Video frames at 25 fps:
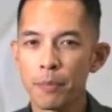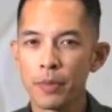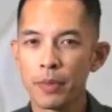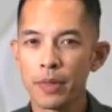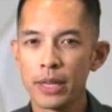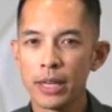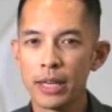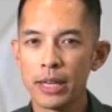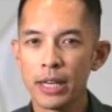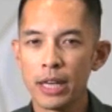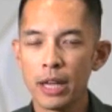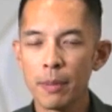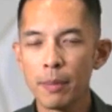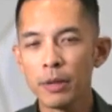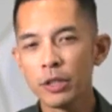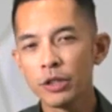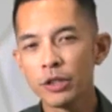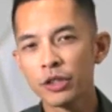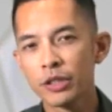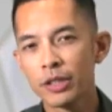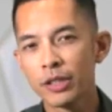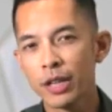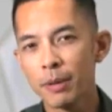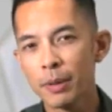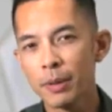the
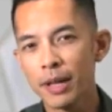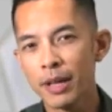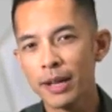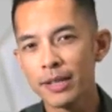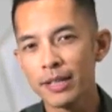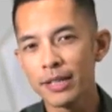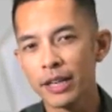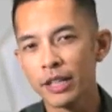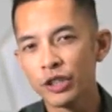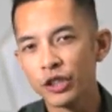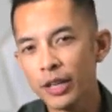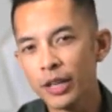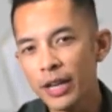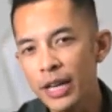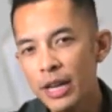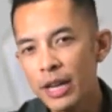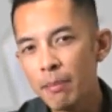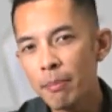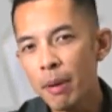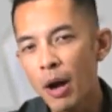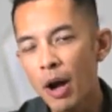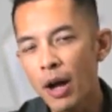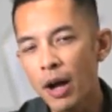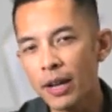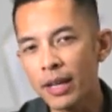image stabilization
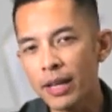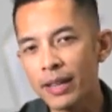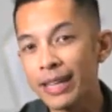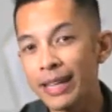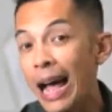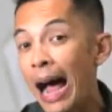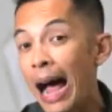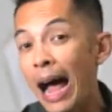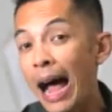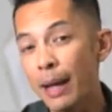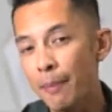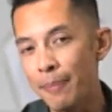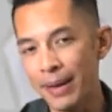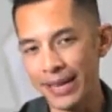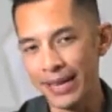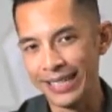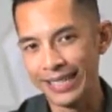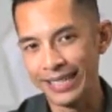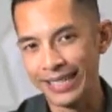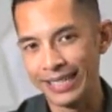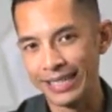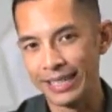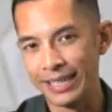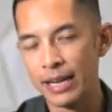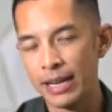in body, the
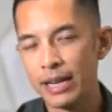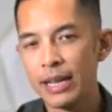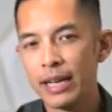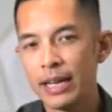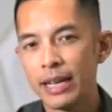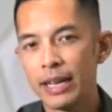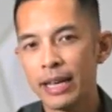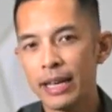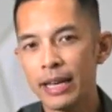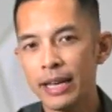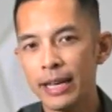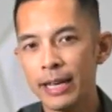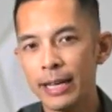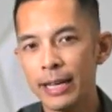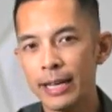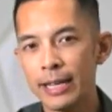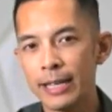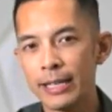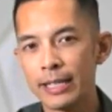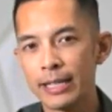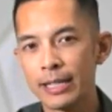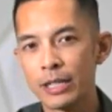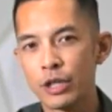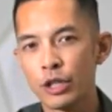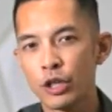IBIS,
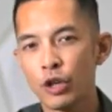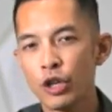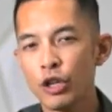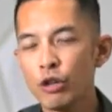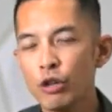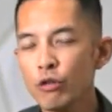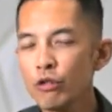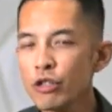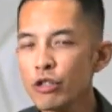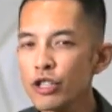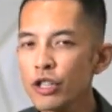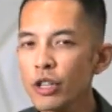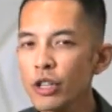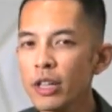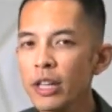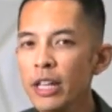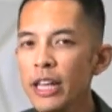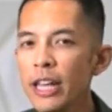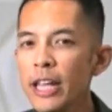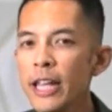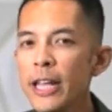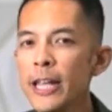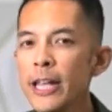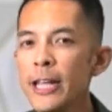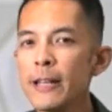is
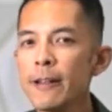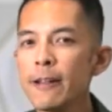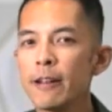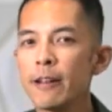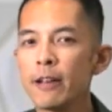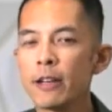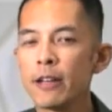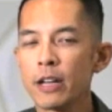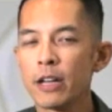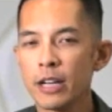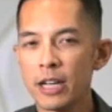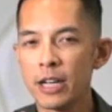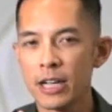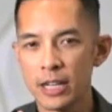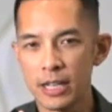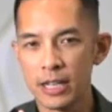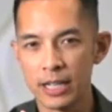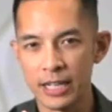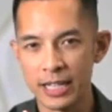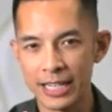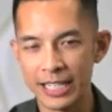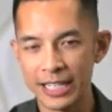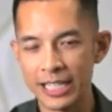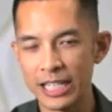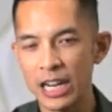usually
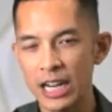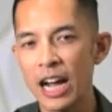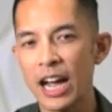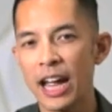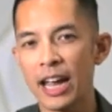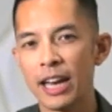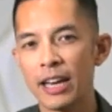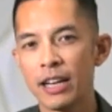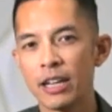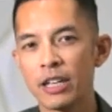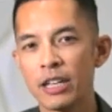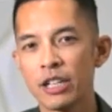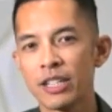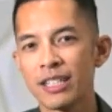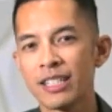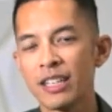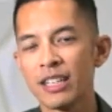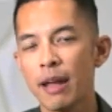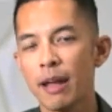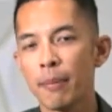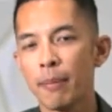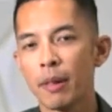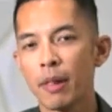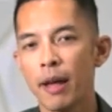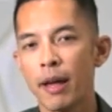designed to
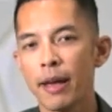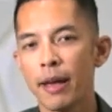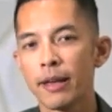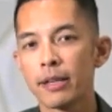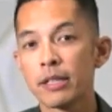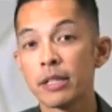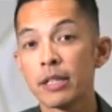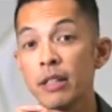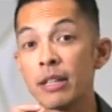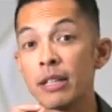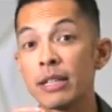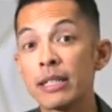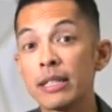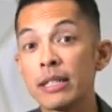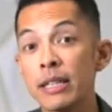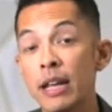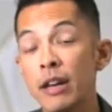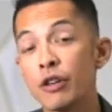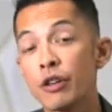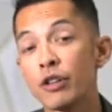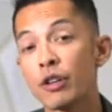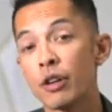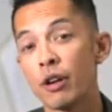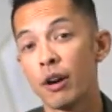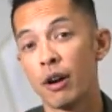stabilize the
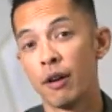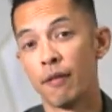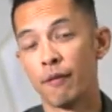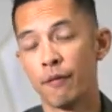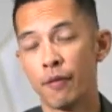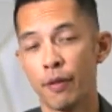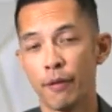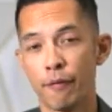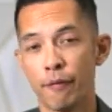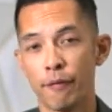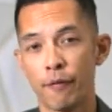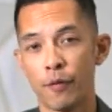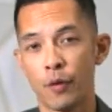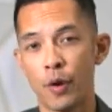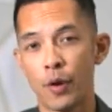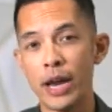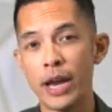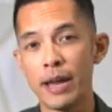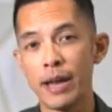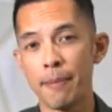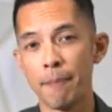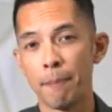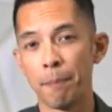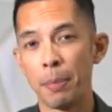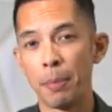center of the
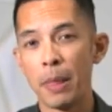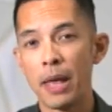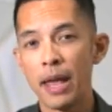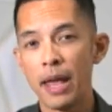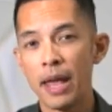frame.